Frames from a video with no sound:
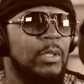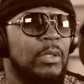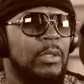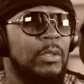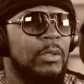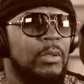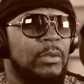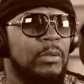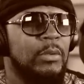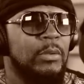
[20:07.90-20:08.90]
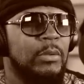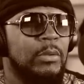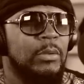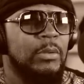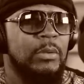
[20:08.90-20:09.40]

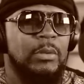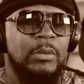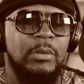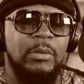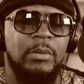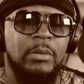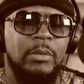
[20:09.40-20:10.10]
Nothing is said.